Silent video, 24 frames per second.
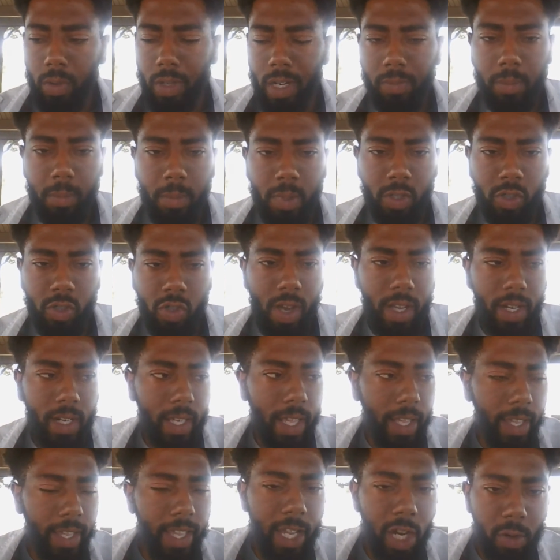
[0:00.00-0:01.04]
we're be trying
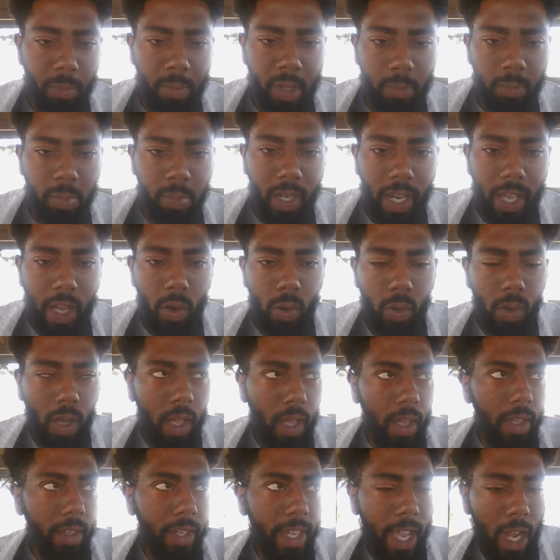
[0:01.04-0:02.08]
to like hear people out,
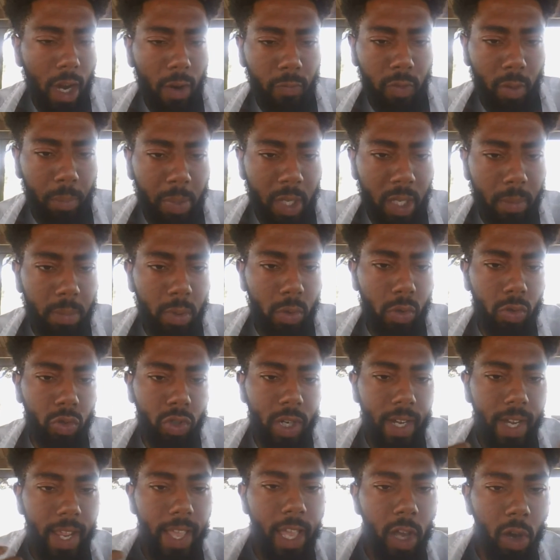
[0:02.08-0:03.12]
care for people,
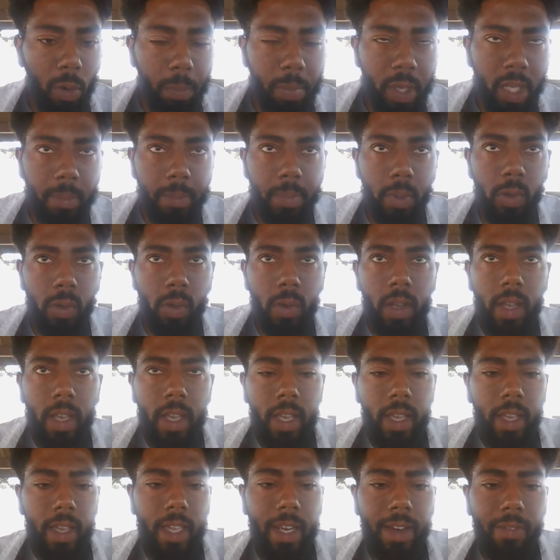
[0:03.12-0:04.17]
trying to help people
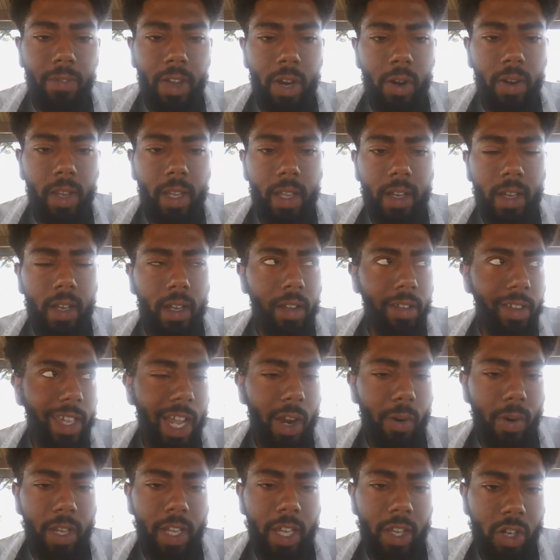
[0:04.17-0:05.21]
in a very uh,
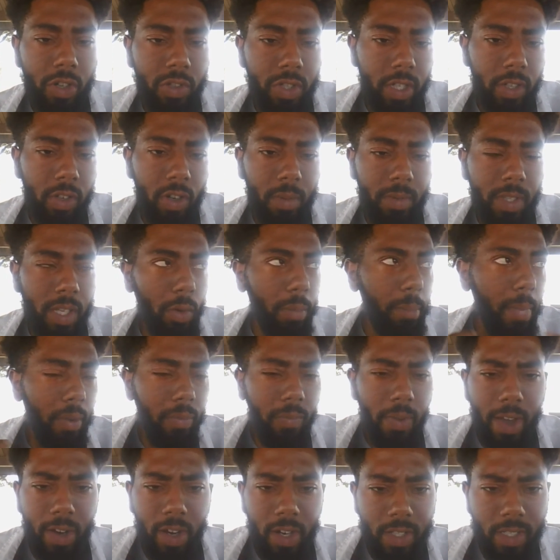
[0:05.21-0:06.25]
caring energy. You know, so we may
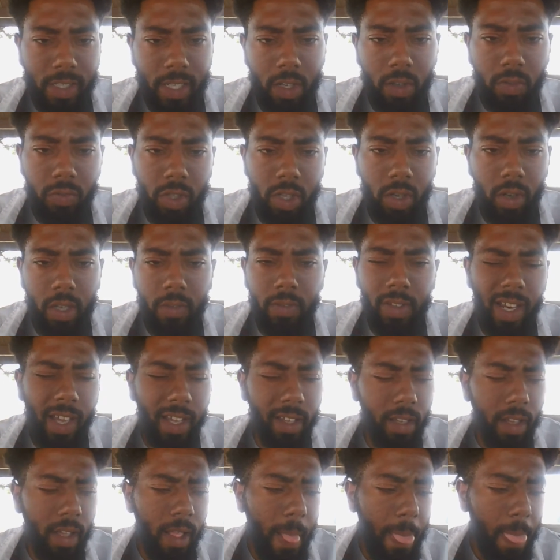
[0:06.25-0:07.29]
find ourselves, you know, even
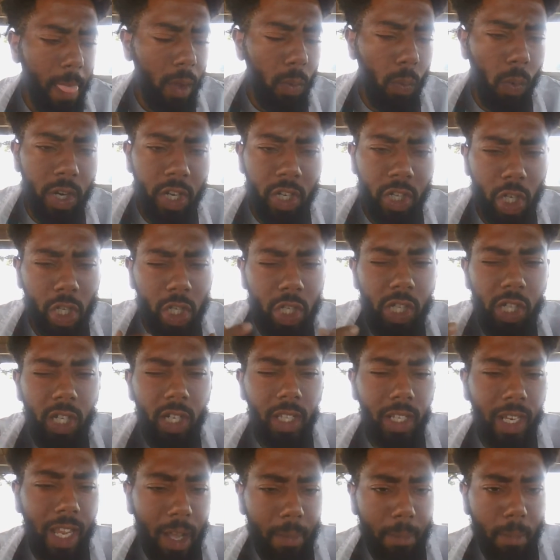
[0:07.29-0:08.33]
like wanting to
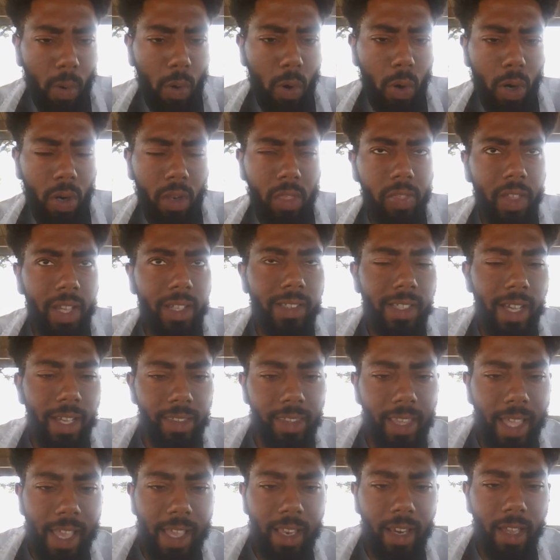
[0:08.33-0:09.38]
cook a lot more, things
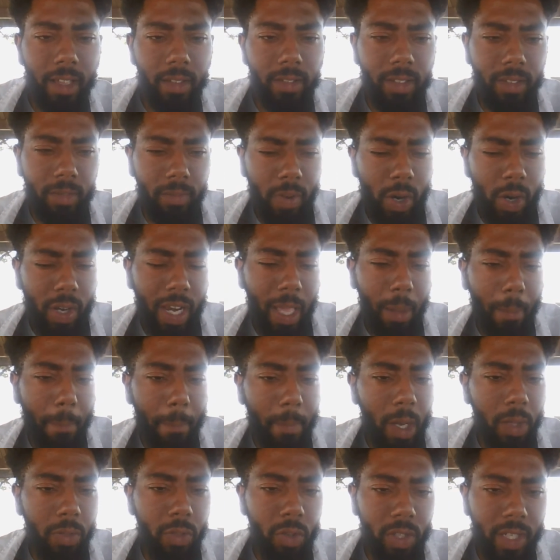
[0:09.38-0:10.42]
like that. Like, very like
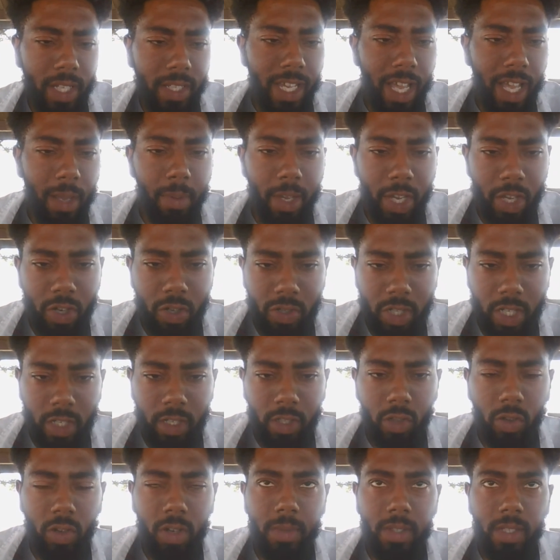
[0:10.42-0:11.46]
motherly type energy,
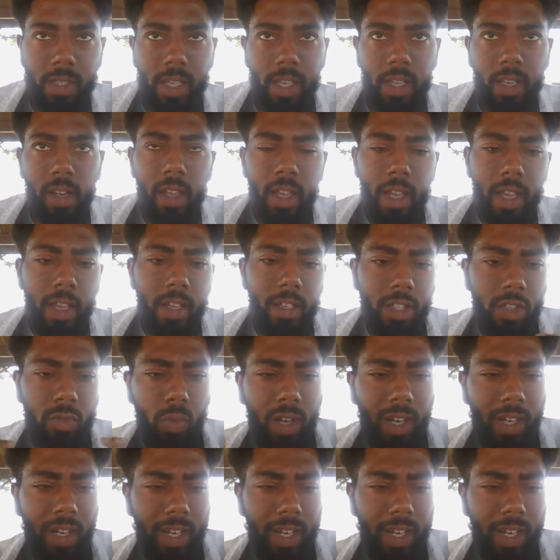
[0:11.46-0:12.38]
you know what I'm saying? Just